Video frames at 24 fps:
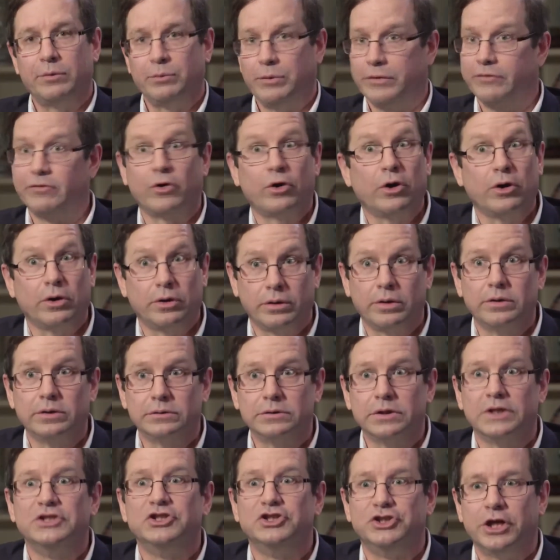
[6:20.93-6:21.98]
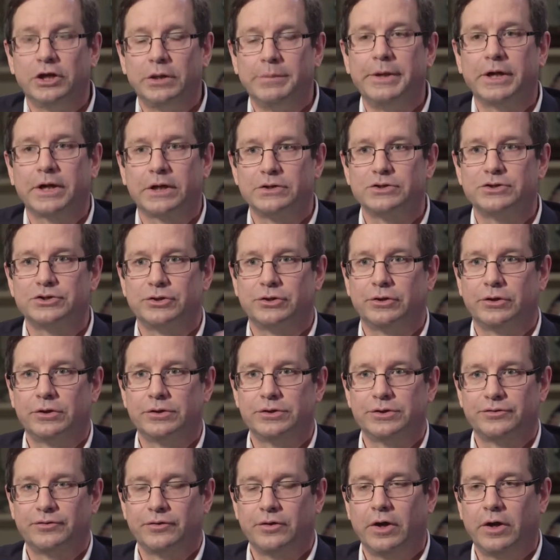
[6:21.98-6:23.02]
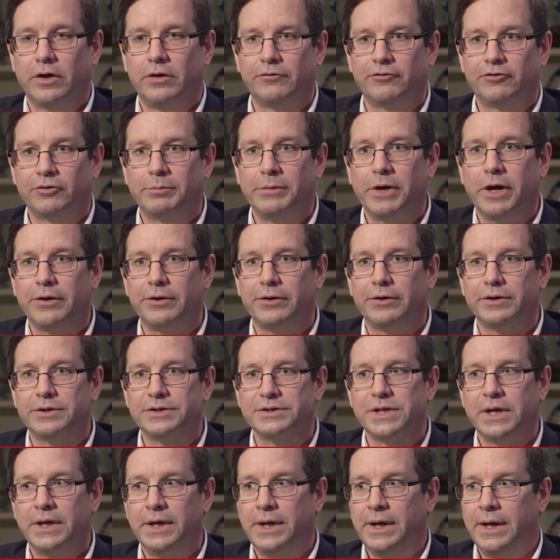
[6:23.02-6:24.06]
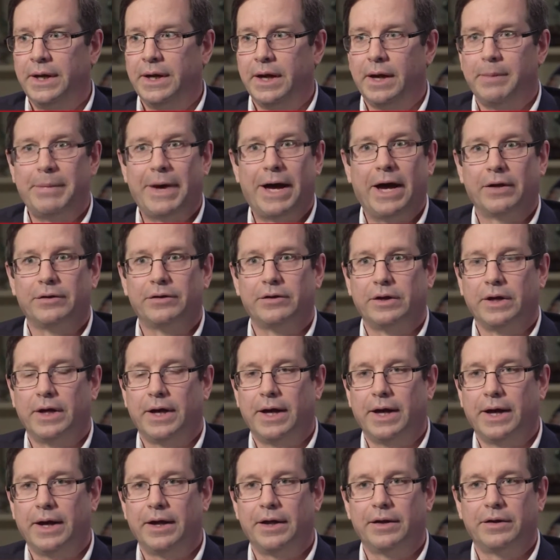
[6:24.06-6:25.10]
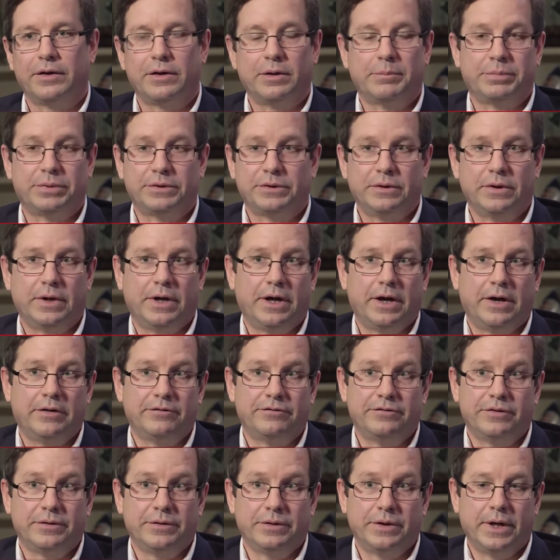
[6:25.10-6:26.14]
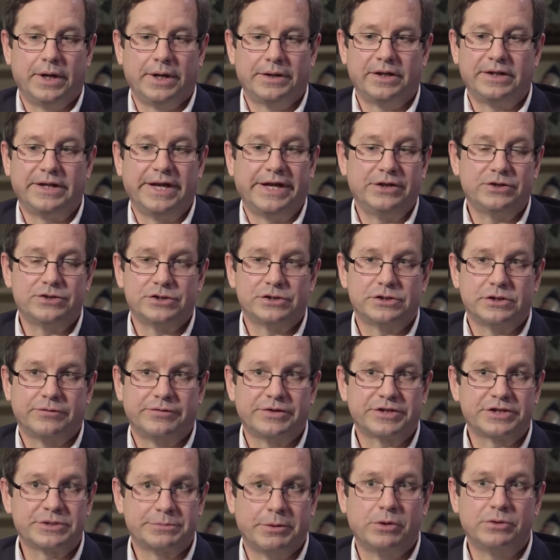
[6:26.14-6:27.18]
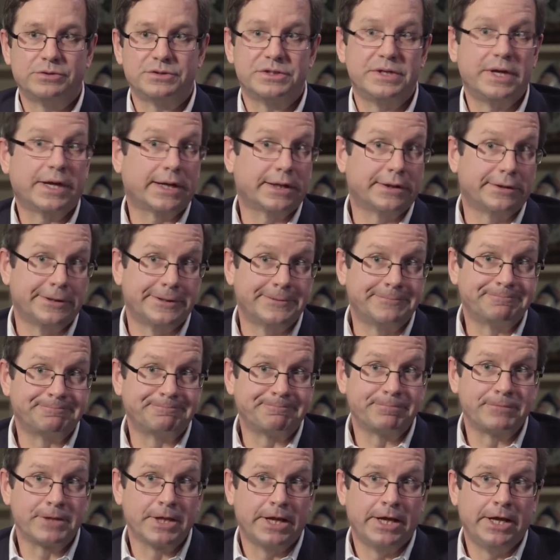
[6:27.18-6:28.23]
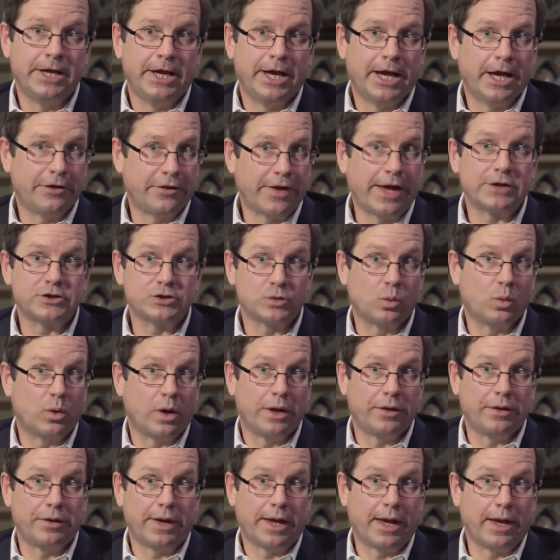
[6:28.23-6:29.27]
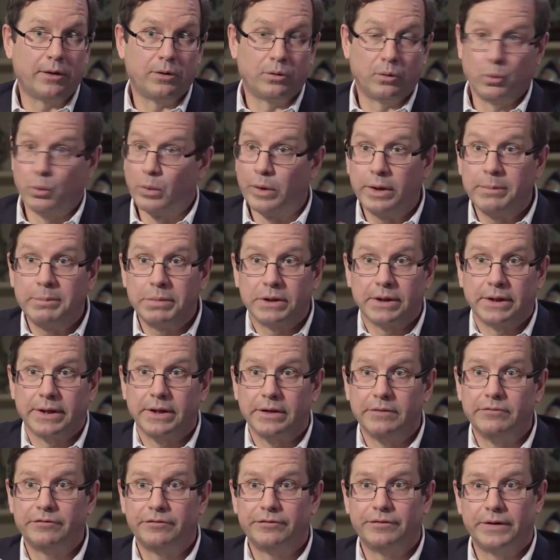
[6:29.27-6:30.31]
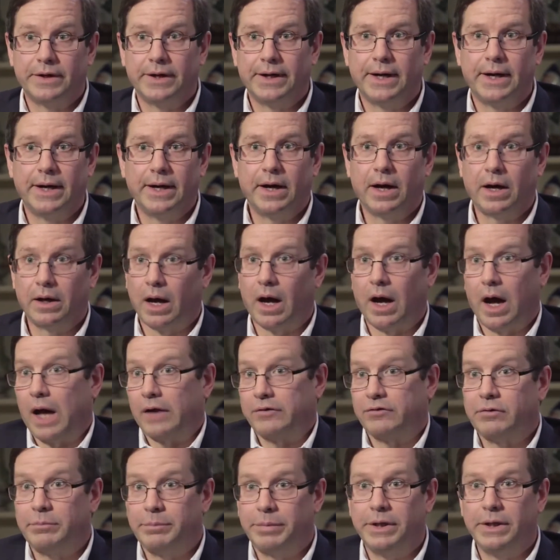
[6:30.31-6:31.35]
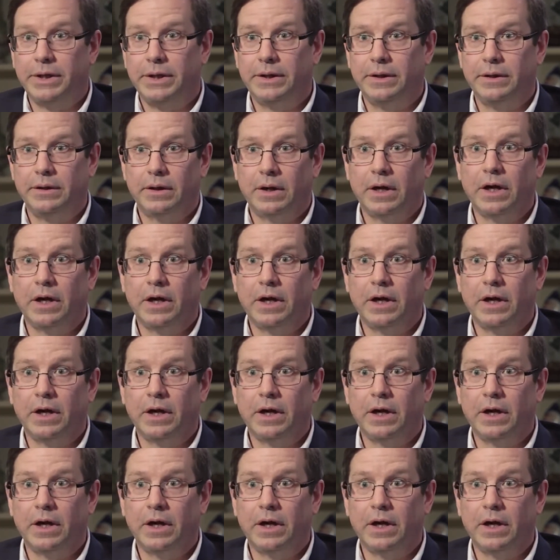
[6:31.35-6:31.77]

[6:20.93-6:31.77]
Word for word: and we've heard legitimate concerns from, from others about uh, the, uh, uh, the dangers of exposed nicotine. And that's one that we believe uh, ought to be